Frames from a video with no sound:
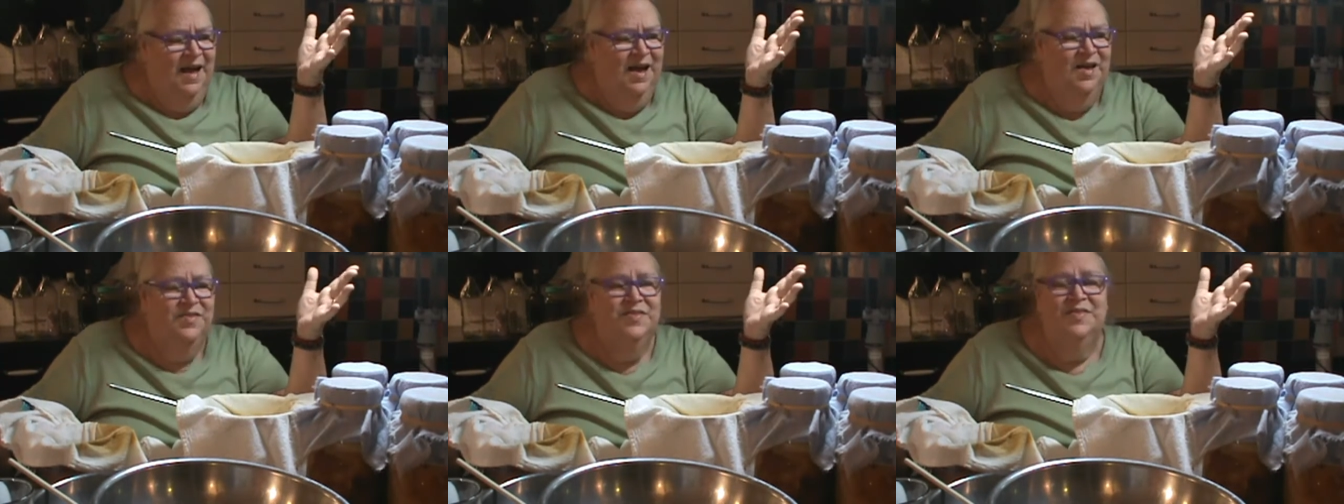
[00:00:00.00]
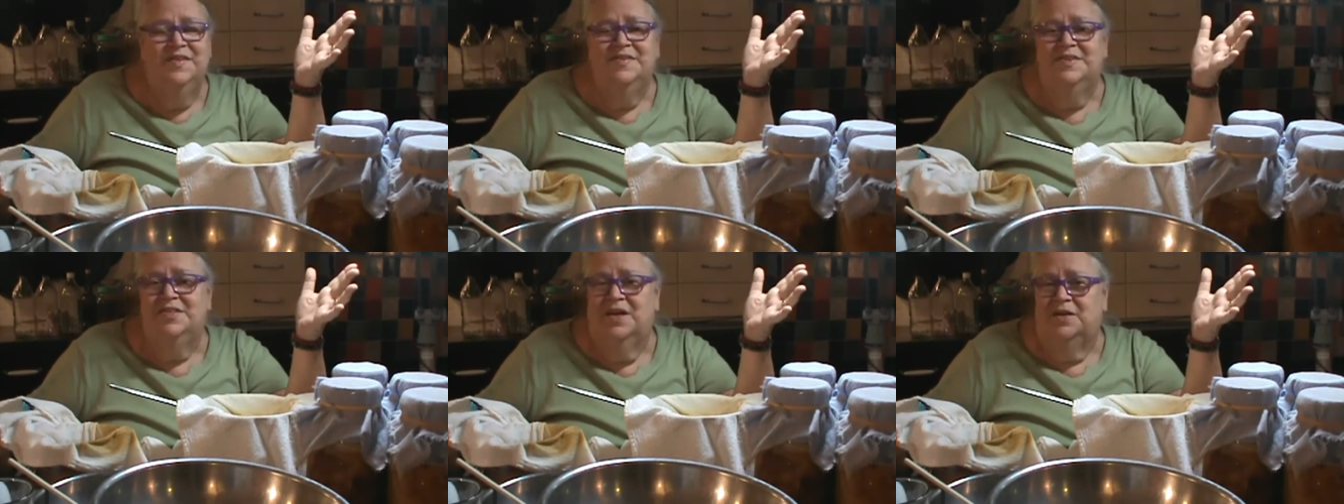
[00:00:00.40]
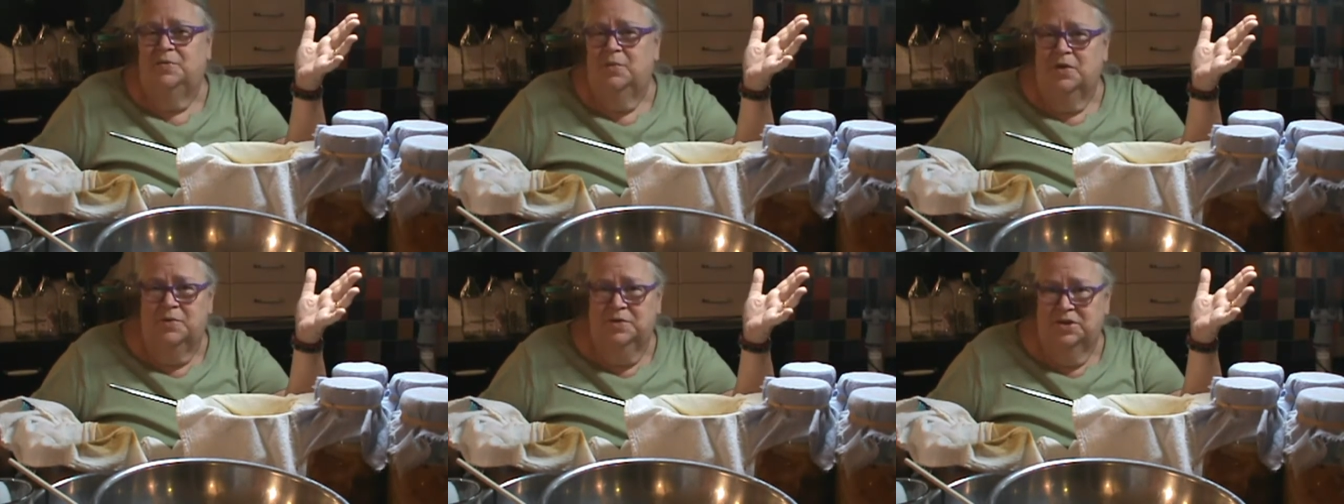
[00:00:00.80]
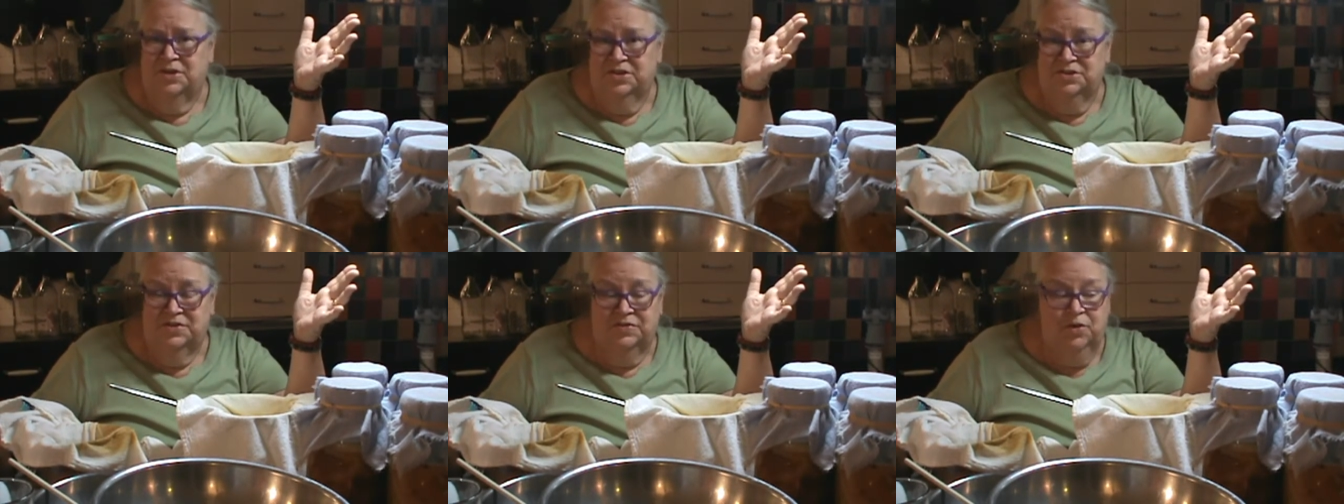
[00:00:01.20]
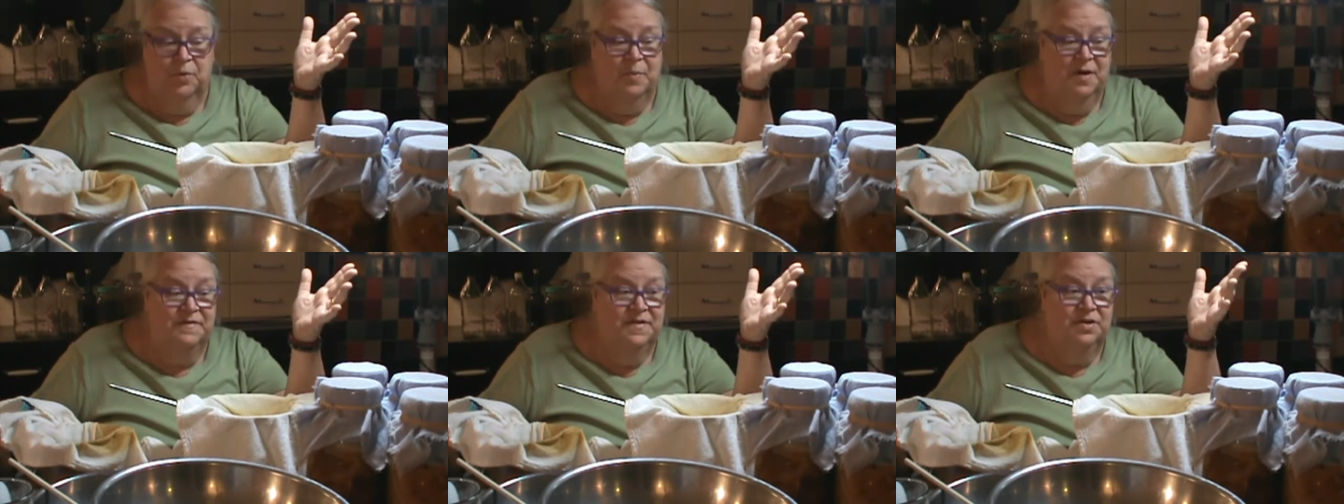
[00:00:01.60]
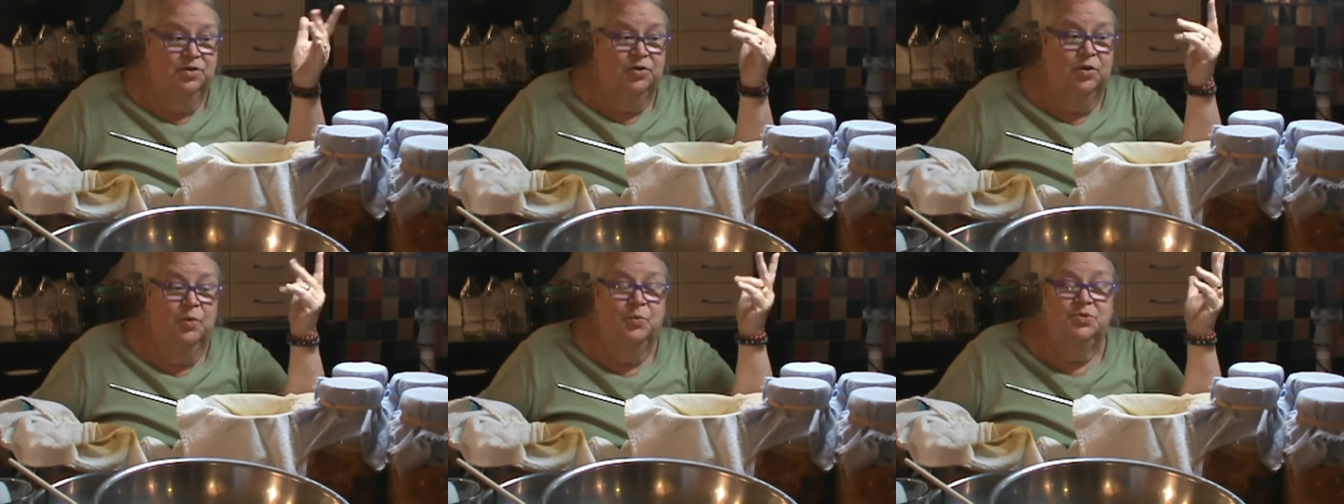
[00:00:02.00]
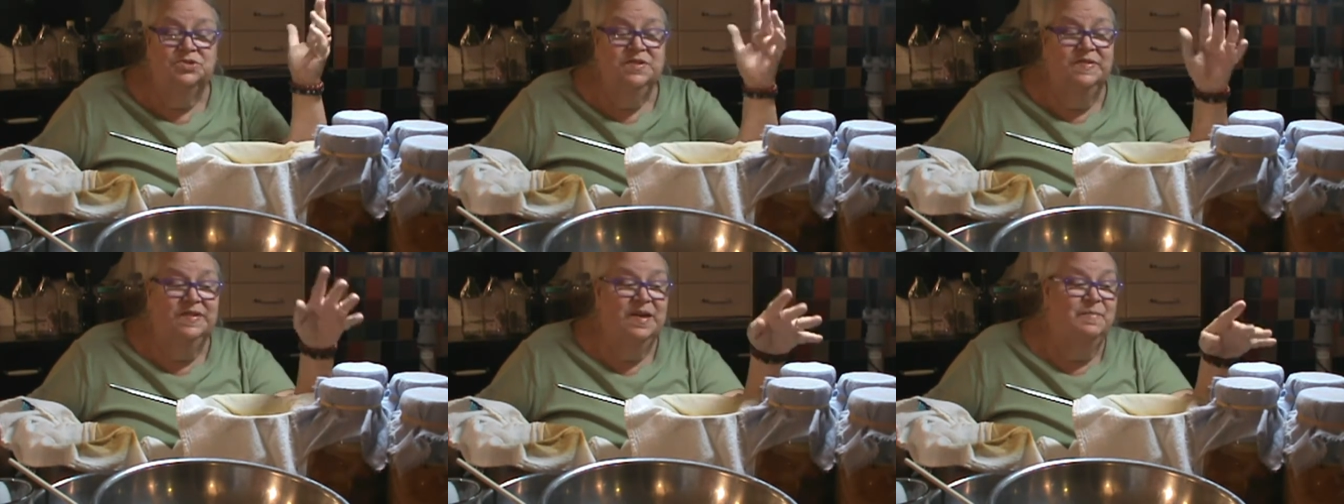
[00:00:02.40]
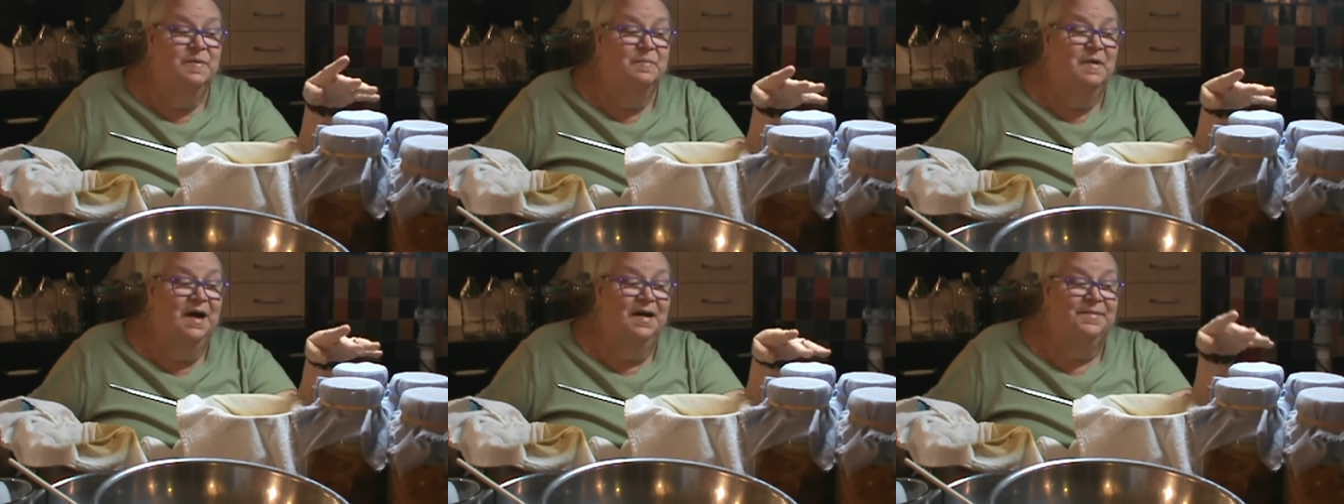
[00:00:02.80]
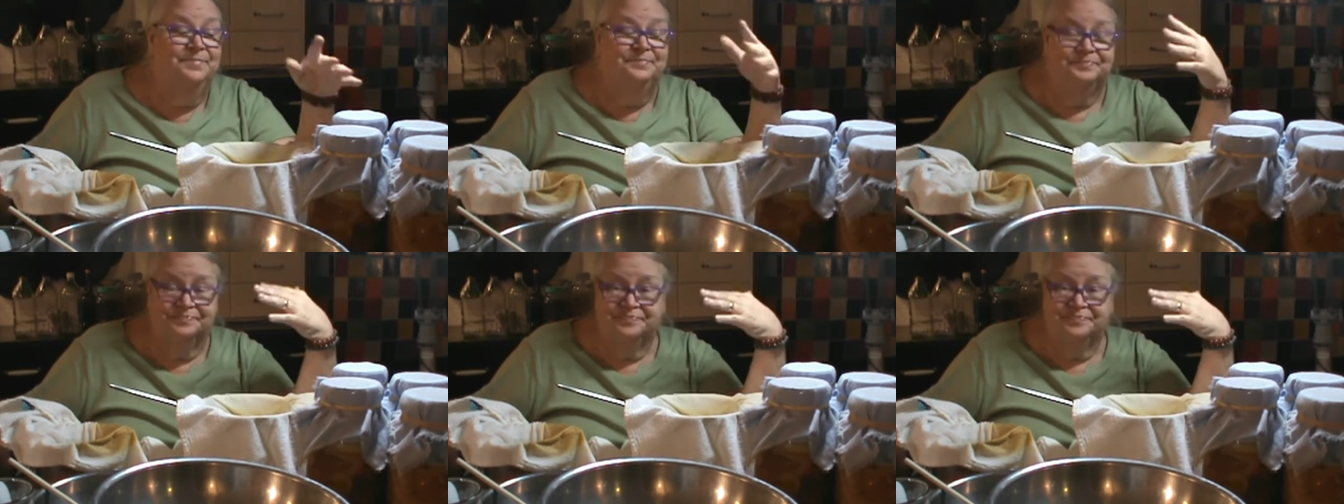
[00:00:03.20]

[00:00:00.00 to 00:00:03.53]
isn't this a lot of work when you can just go buy vinegar? But just keep in mind,